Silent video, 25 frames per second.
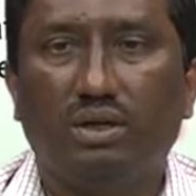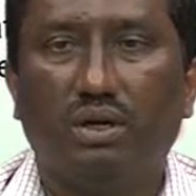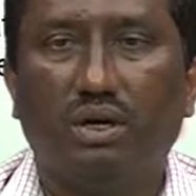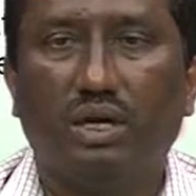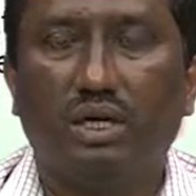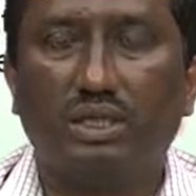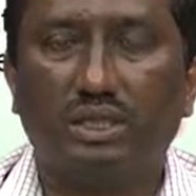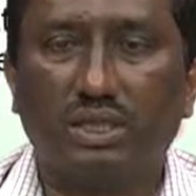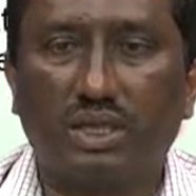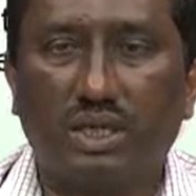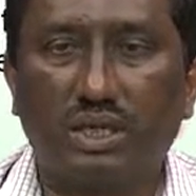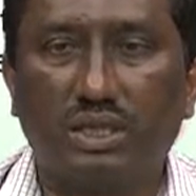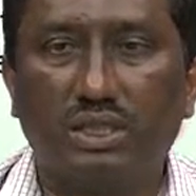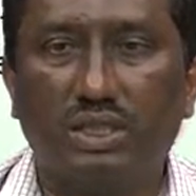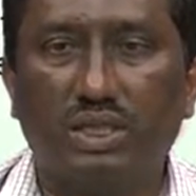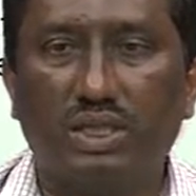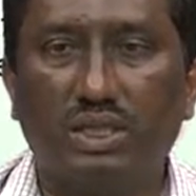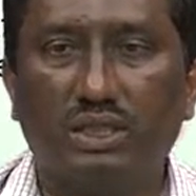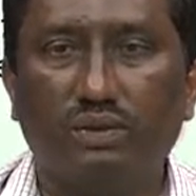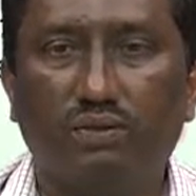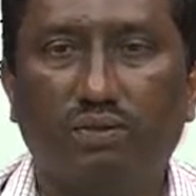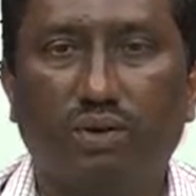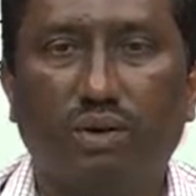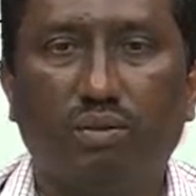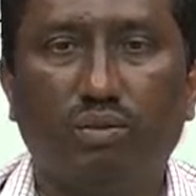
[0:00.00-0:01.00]
stresses
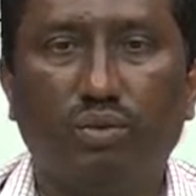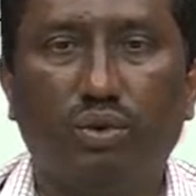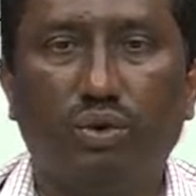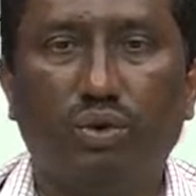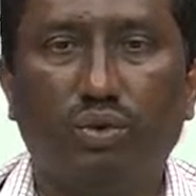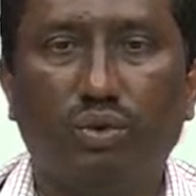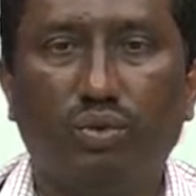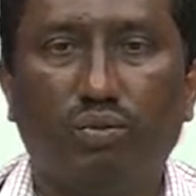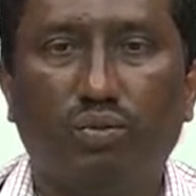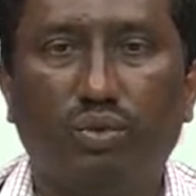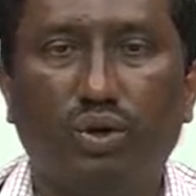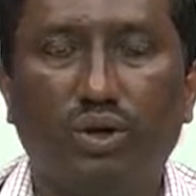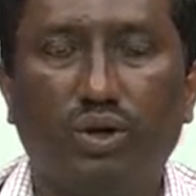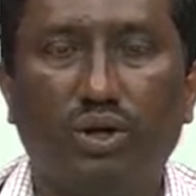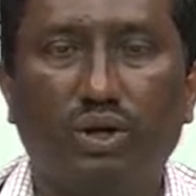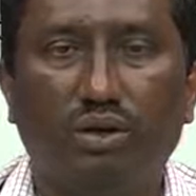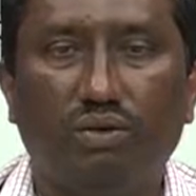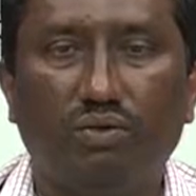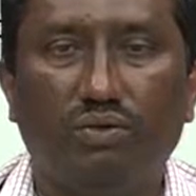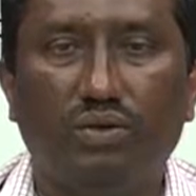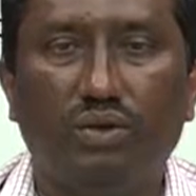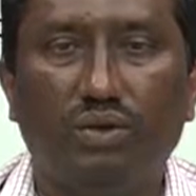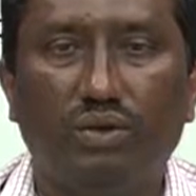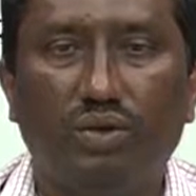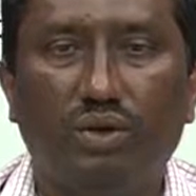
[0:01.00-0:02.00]
from load point of
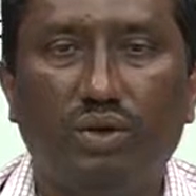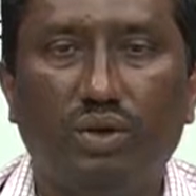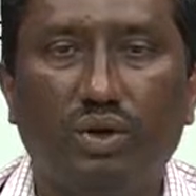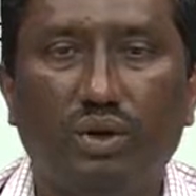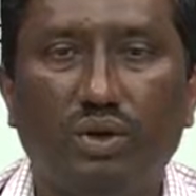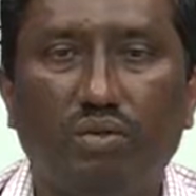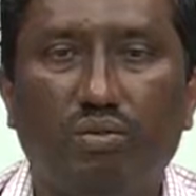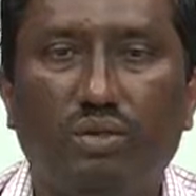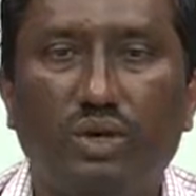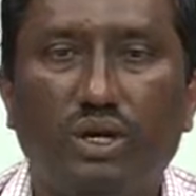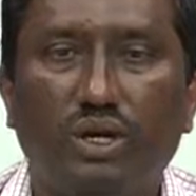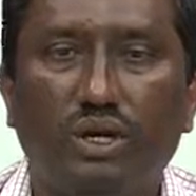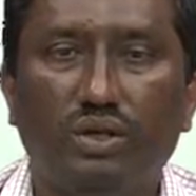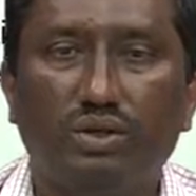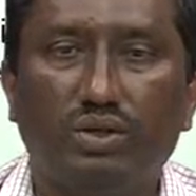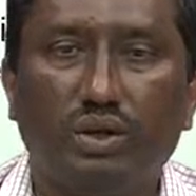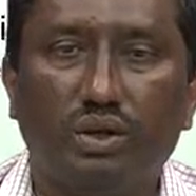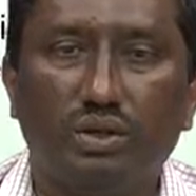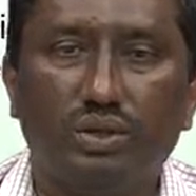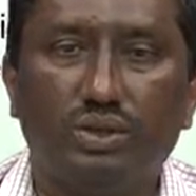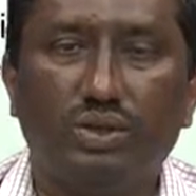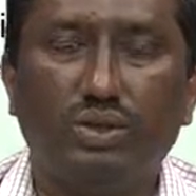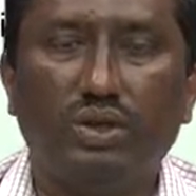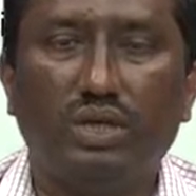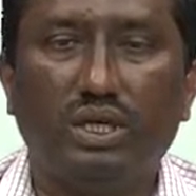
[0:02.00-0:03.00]
view, but it is
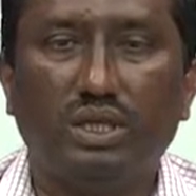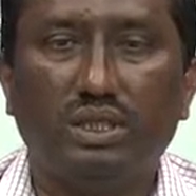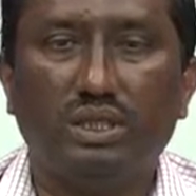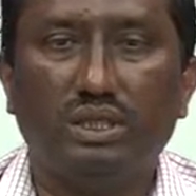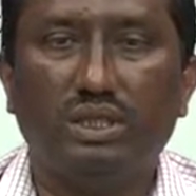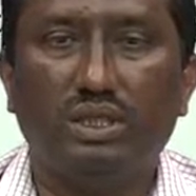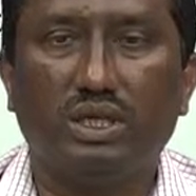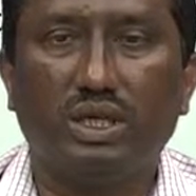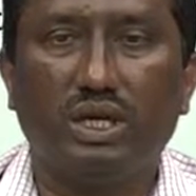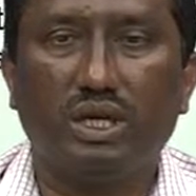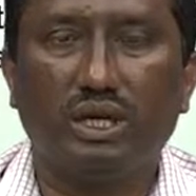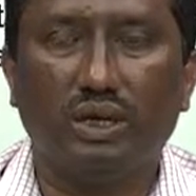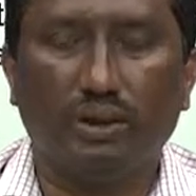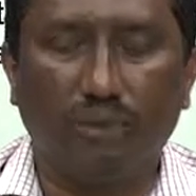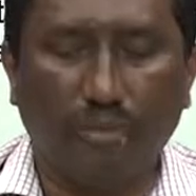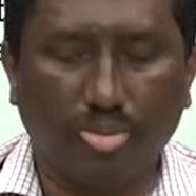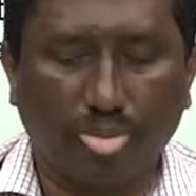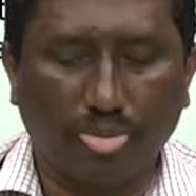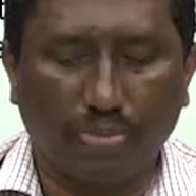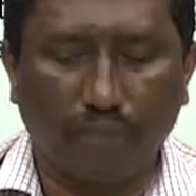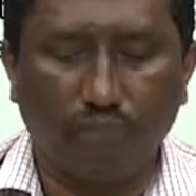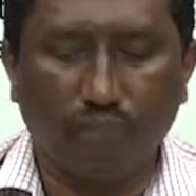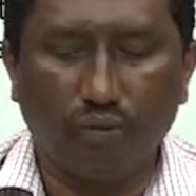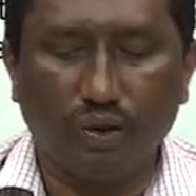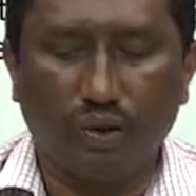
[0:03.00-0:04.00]
also necessary
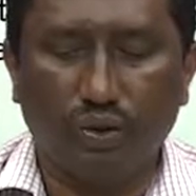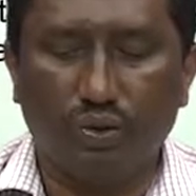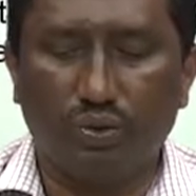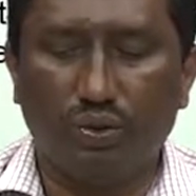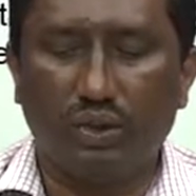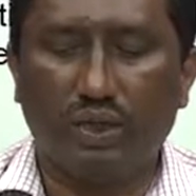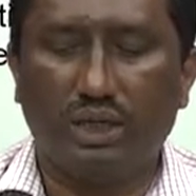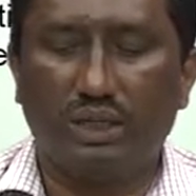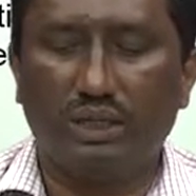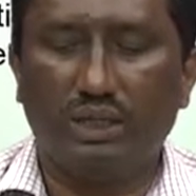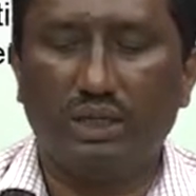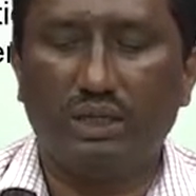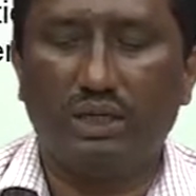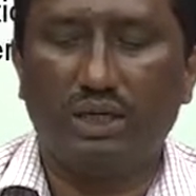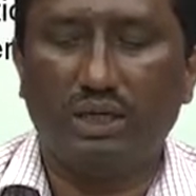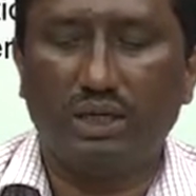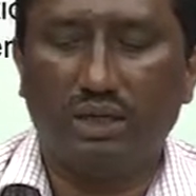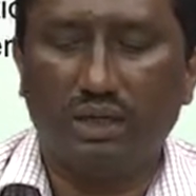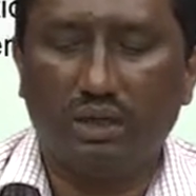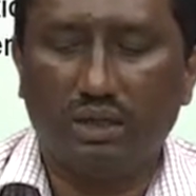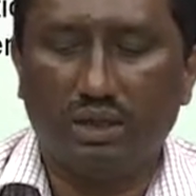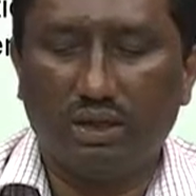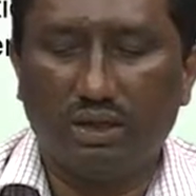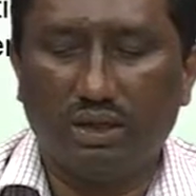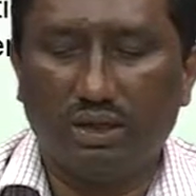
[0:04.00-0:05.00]
to consider
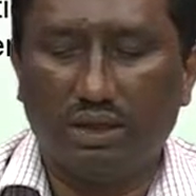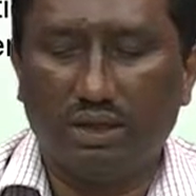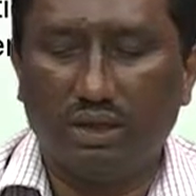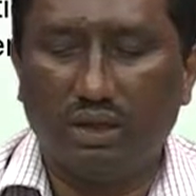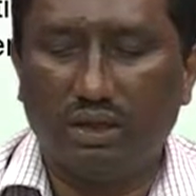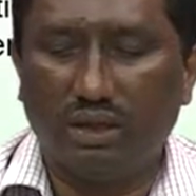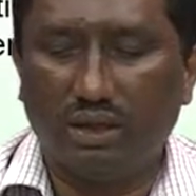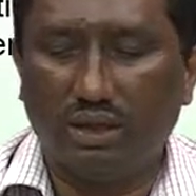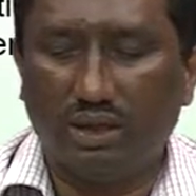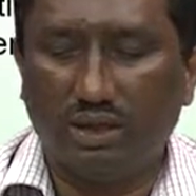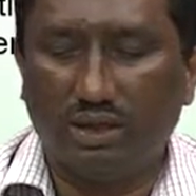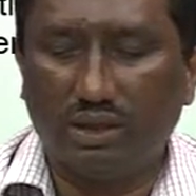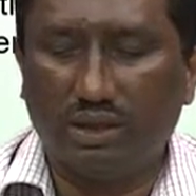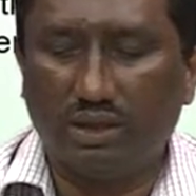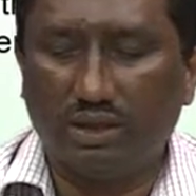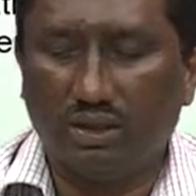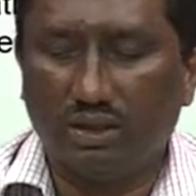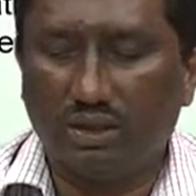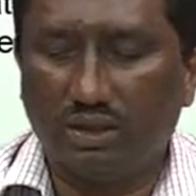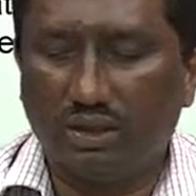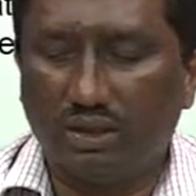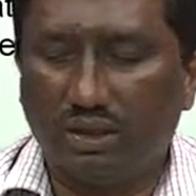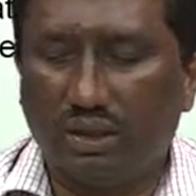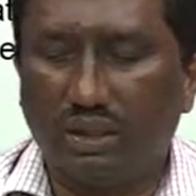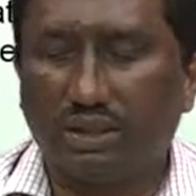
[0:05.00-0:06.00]
the
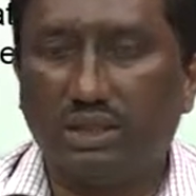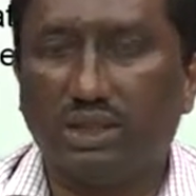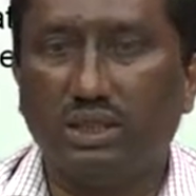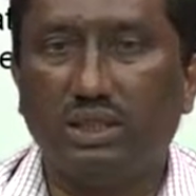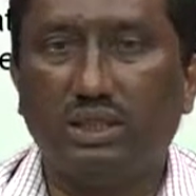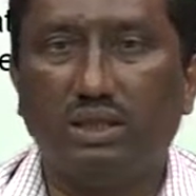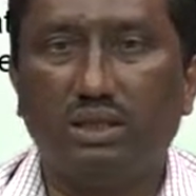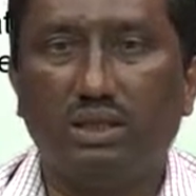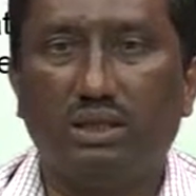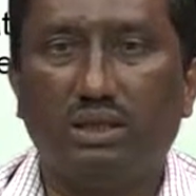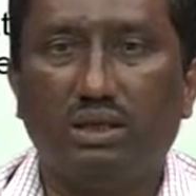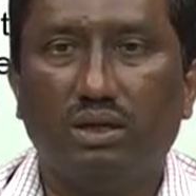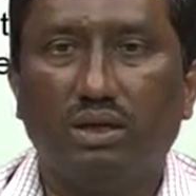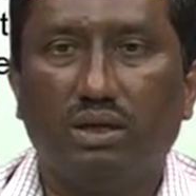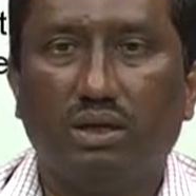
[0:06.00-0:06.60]
stresses,